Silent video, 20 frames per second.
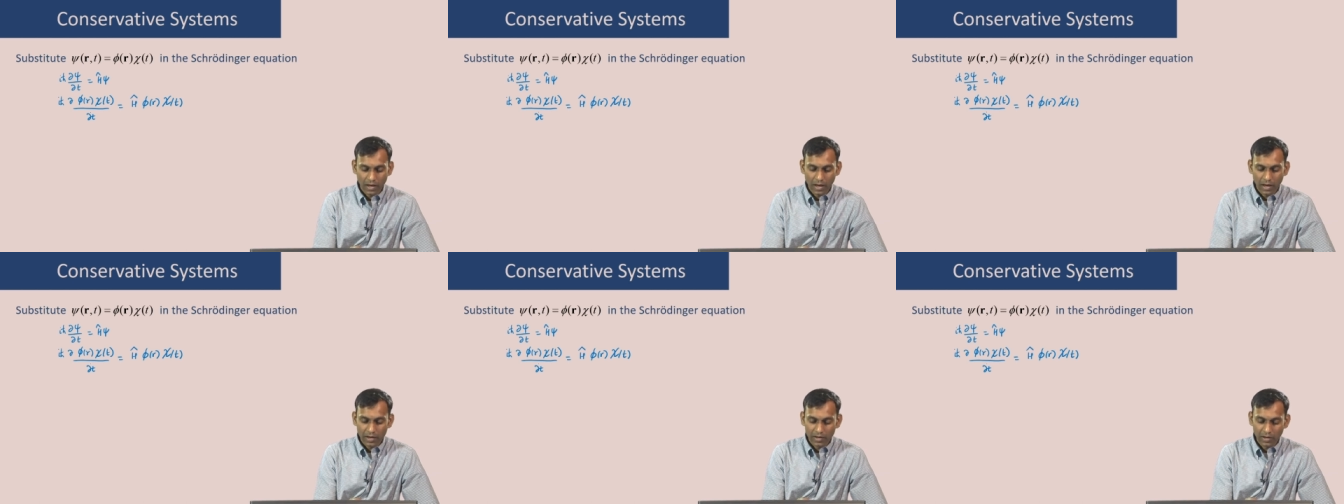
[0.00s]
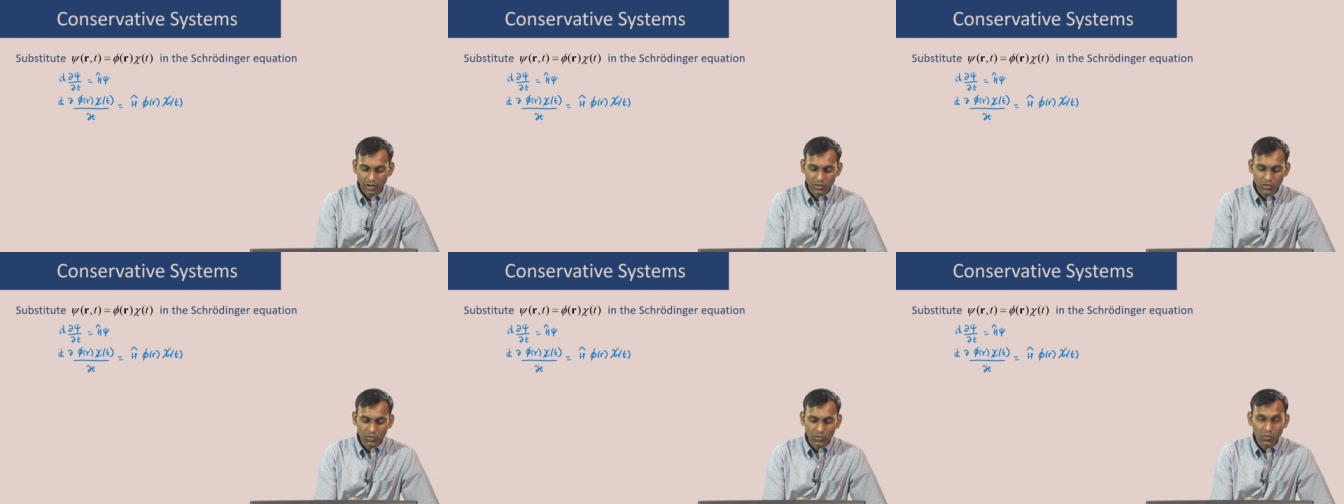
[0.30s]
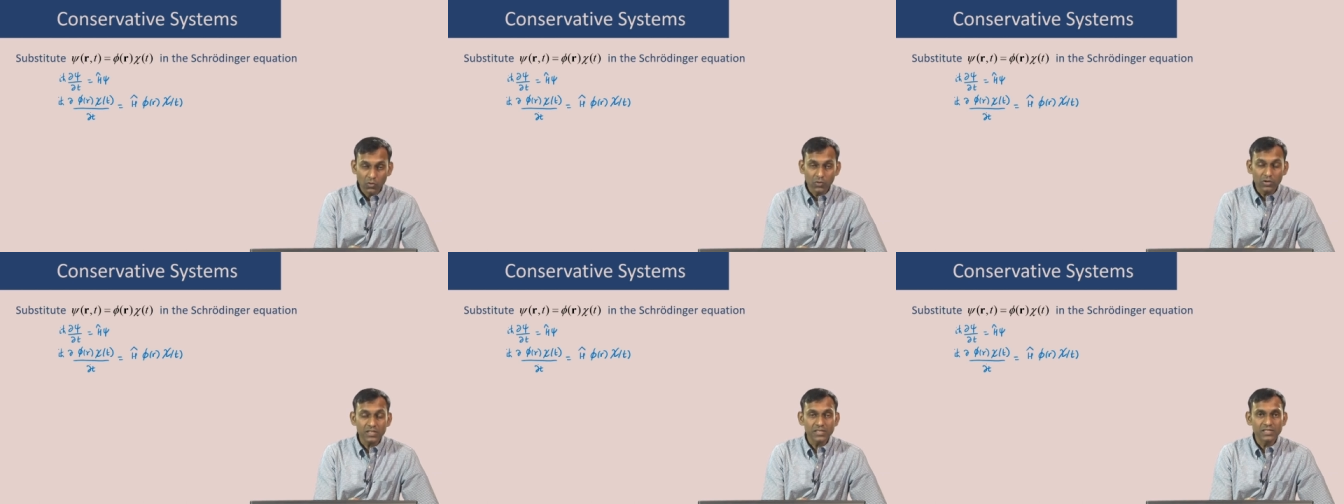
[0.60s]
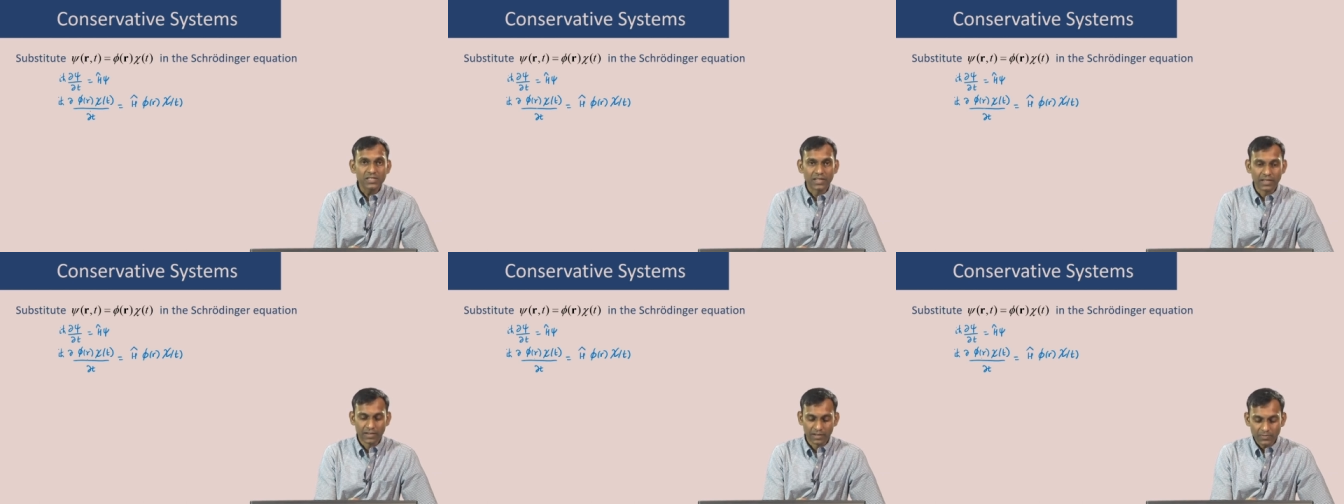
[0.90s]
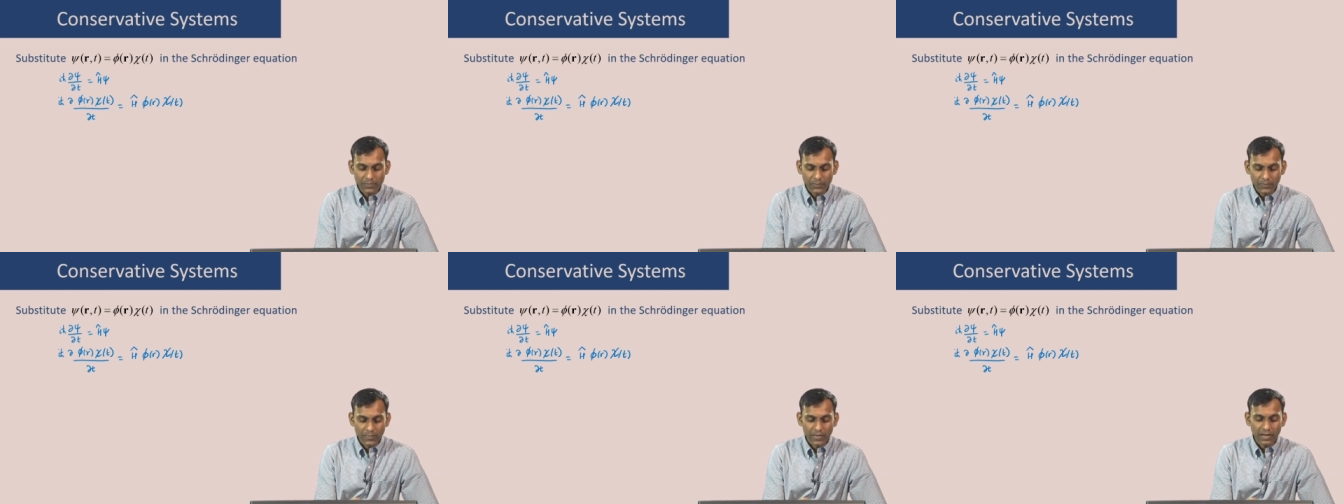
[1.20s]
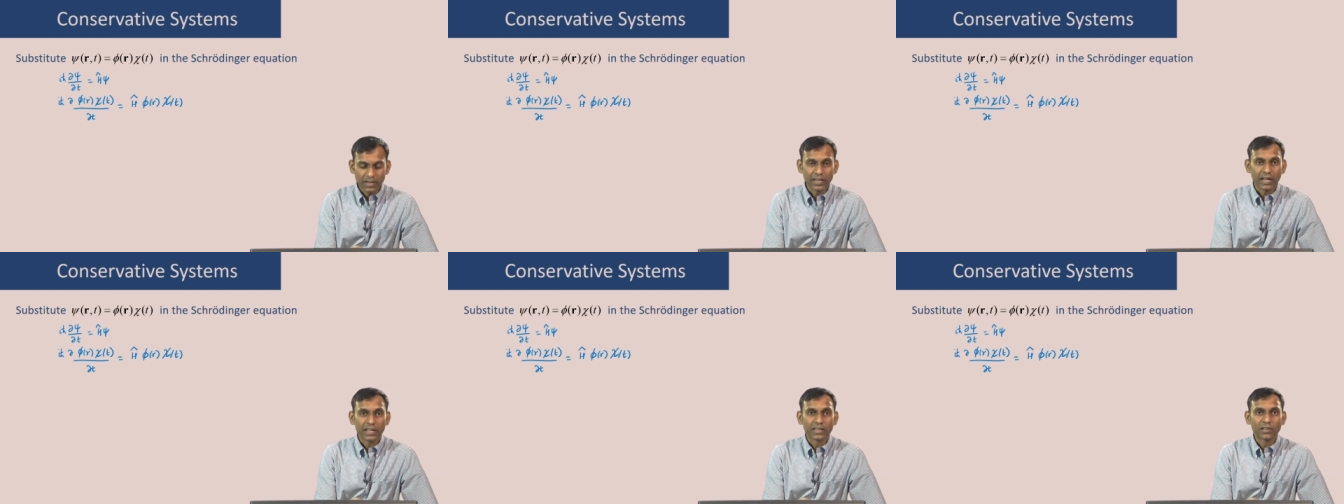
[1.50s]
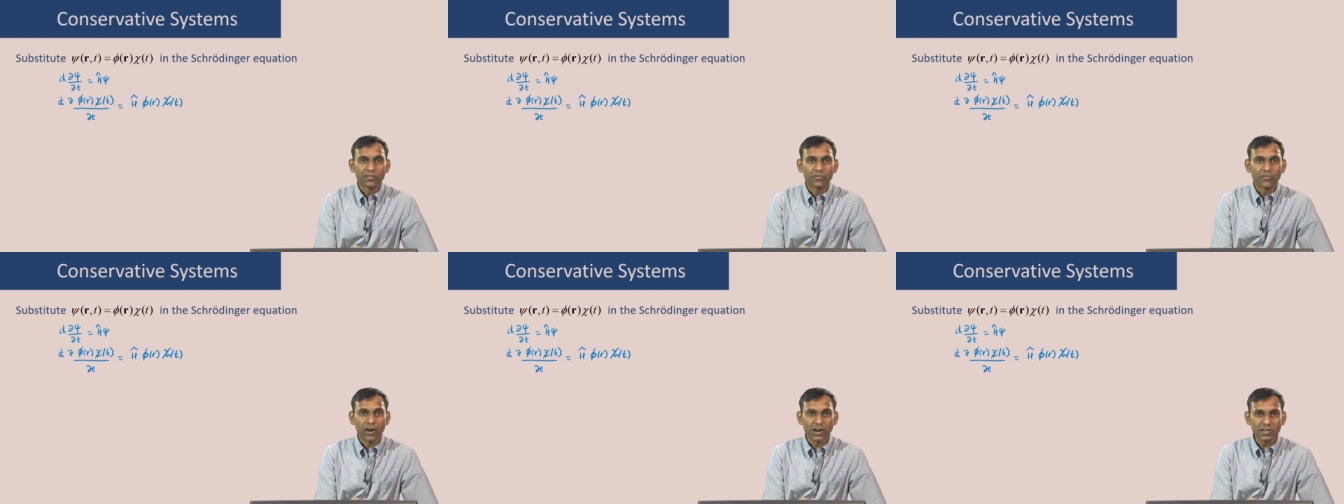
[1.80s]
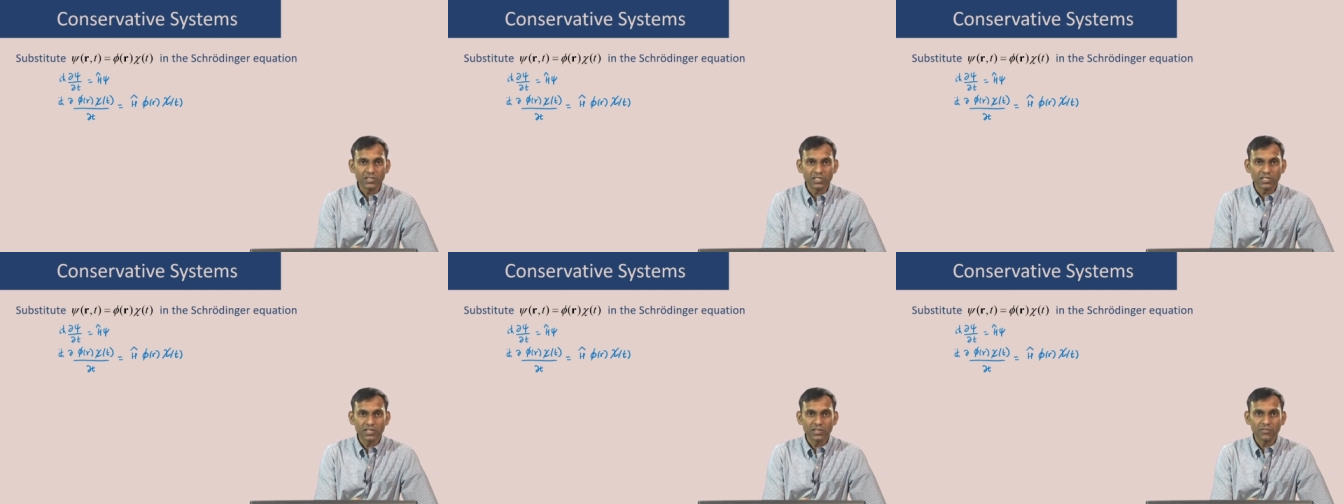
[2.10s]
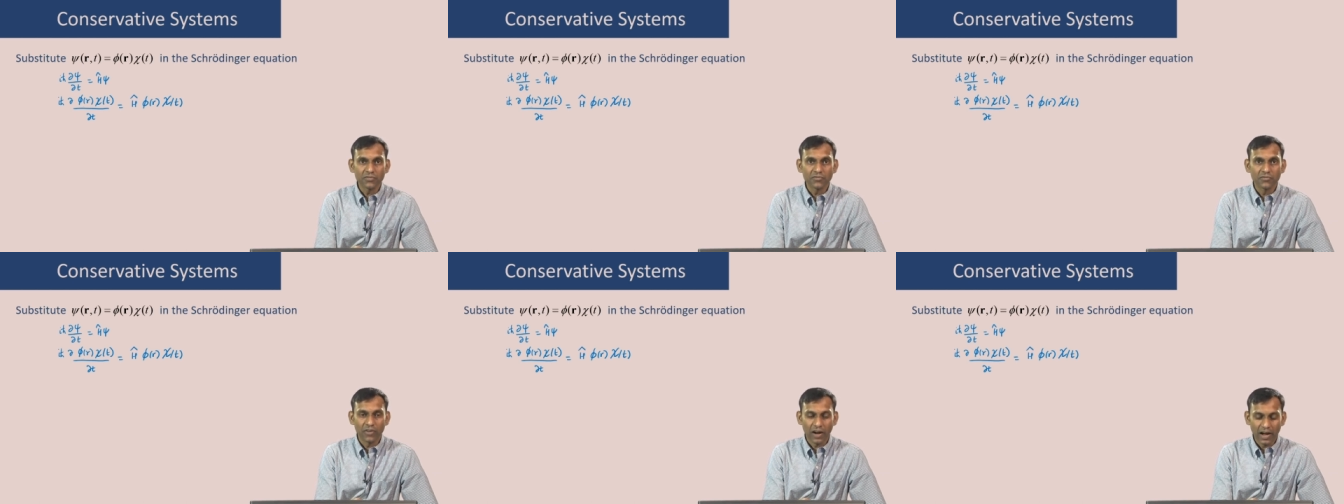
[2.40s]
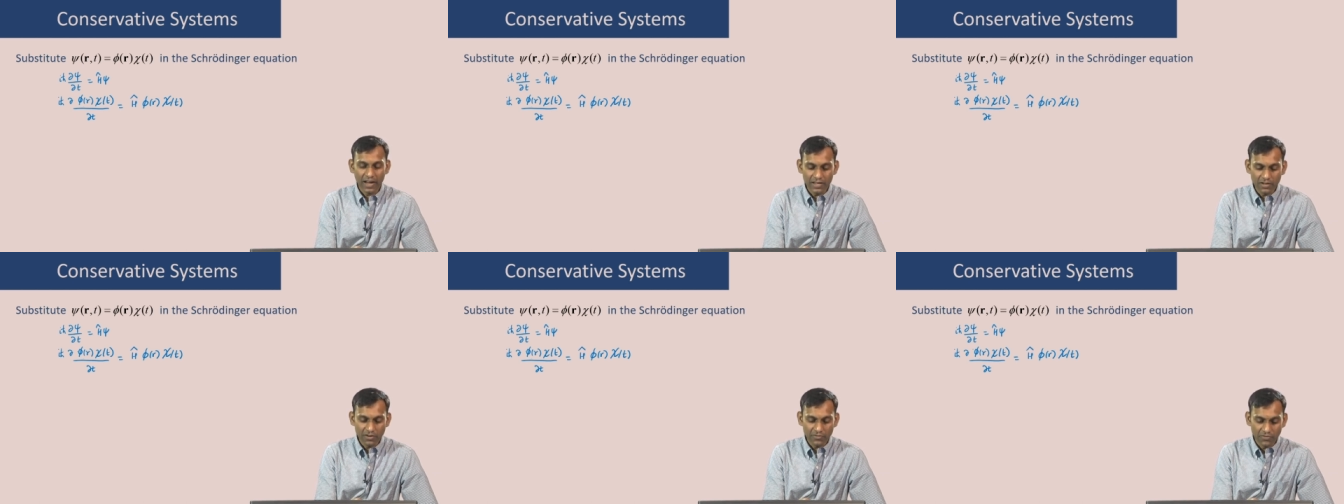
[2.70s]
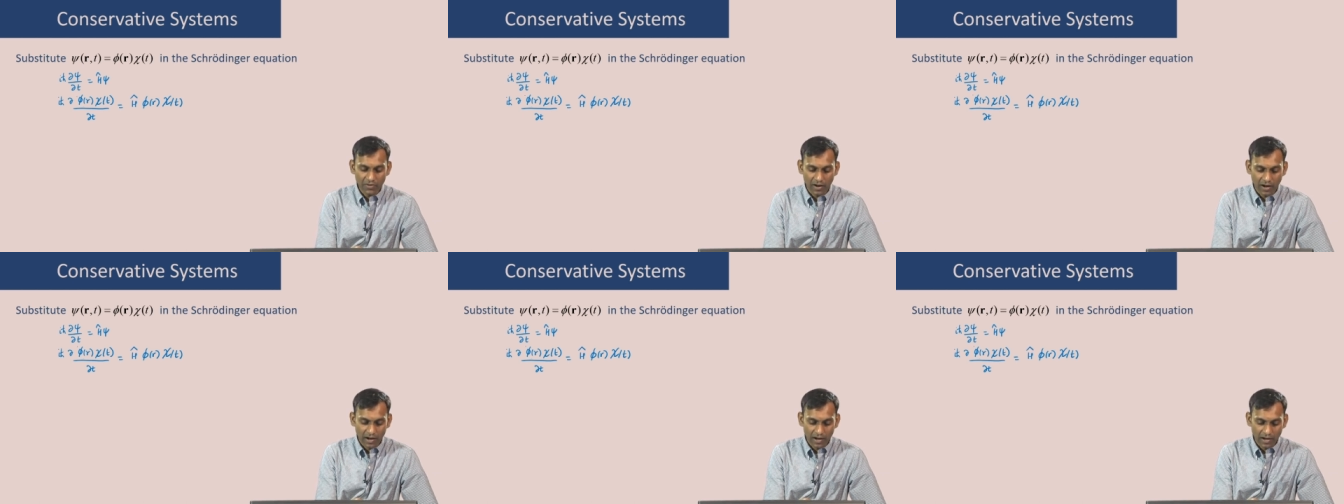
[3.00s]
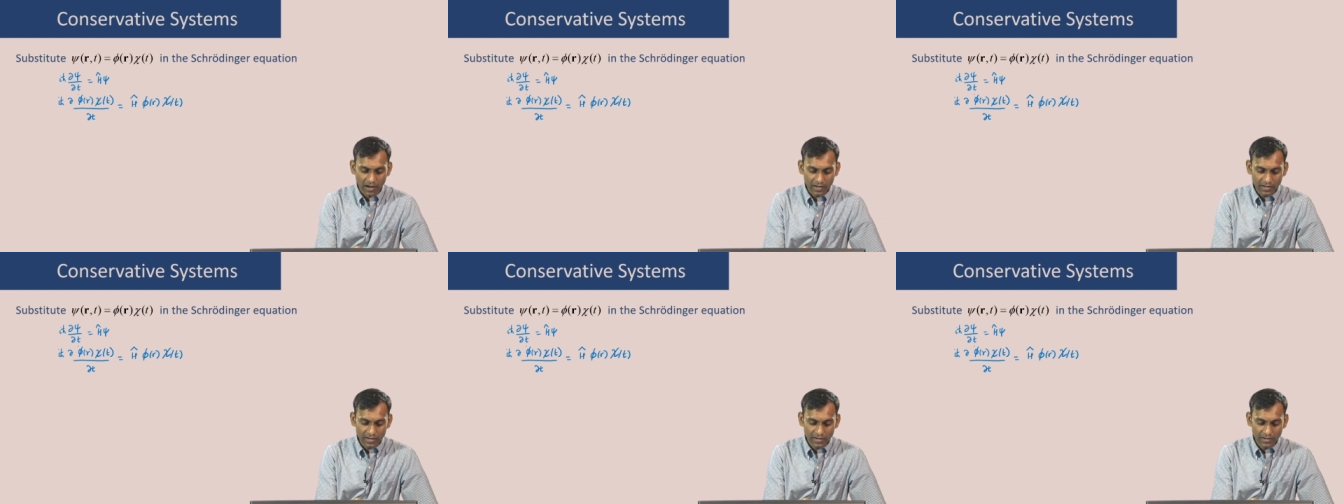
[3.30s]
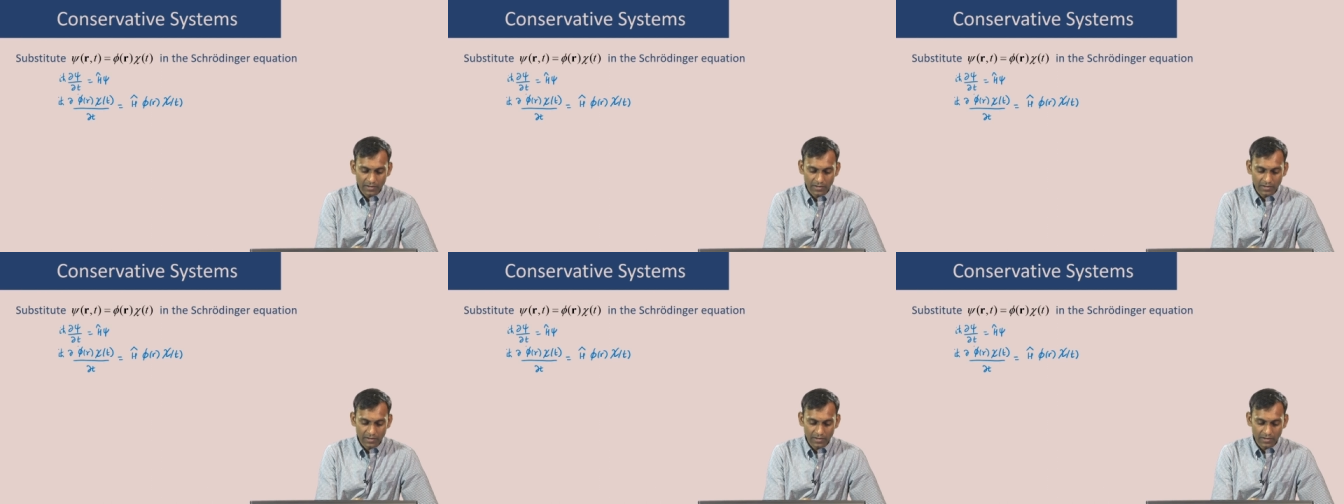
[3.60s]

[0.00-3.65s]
Now, you notice that the function phi of r